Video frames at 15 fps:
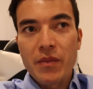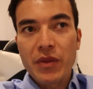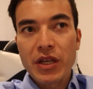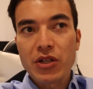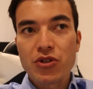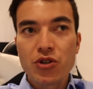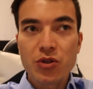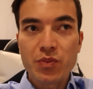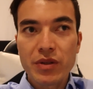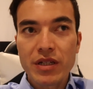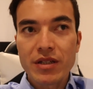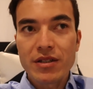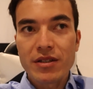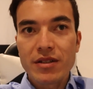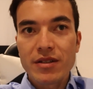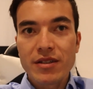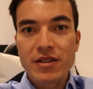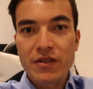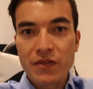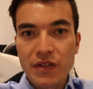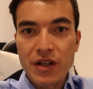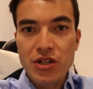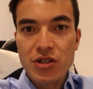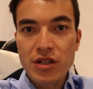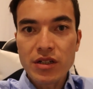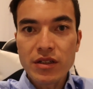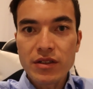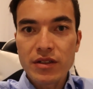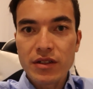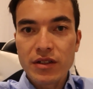it should be
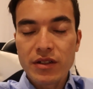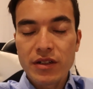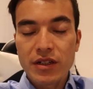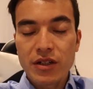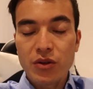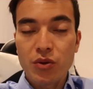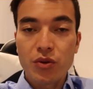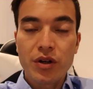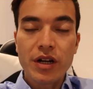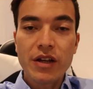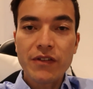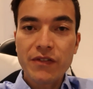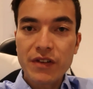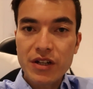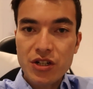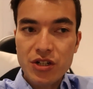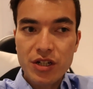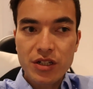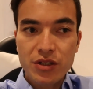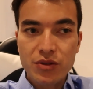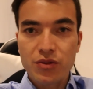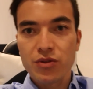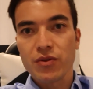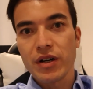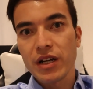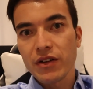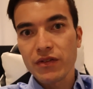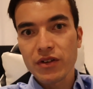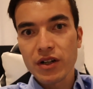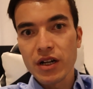sufficient or efficient or
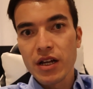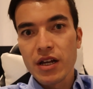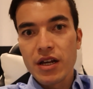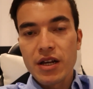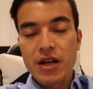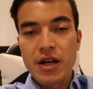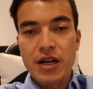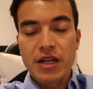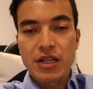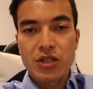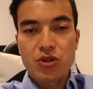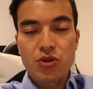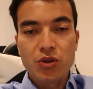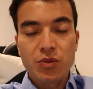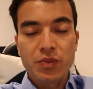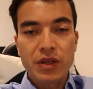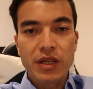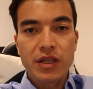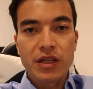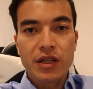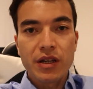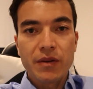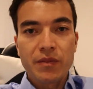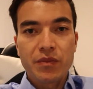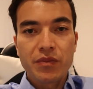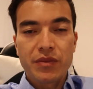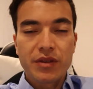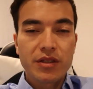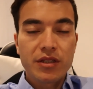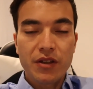whatever. It should be
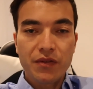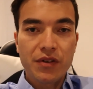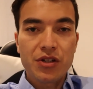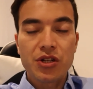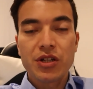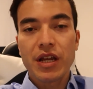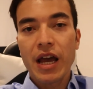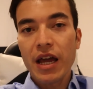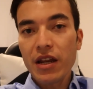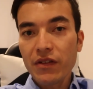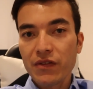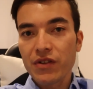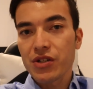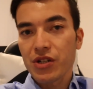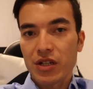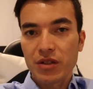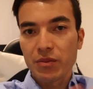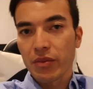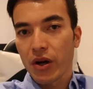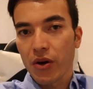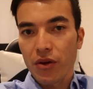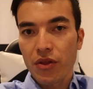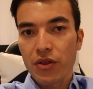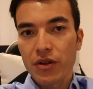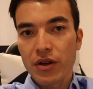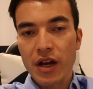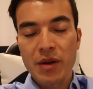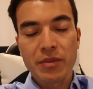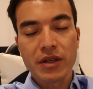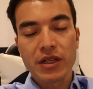sufficient and efficient, both.
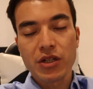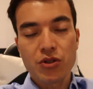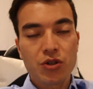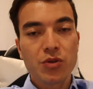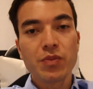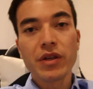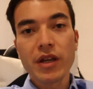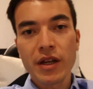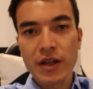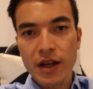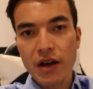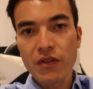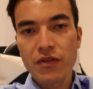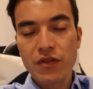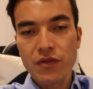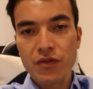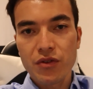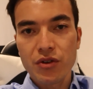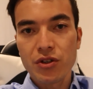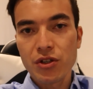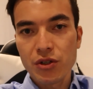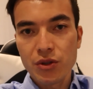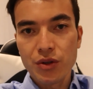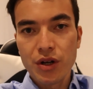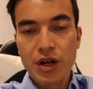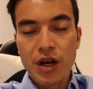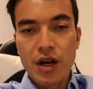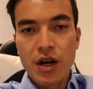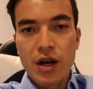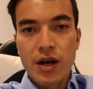I mean, it should be enough for you.
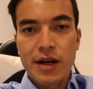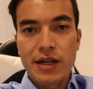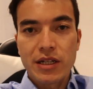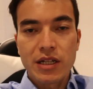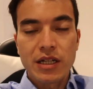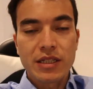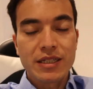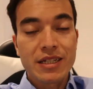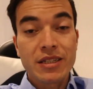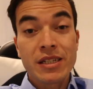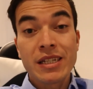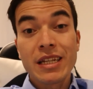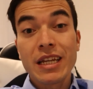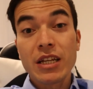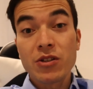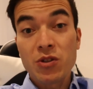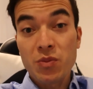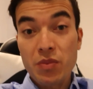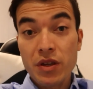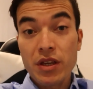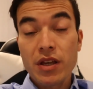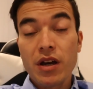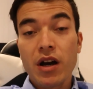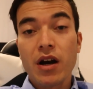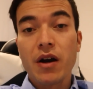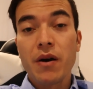It doesn't need to be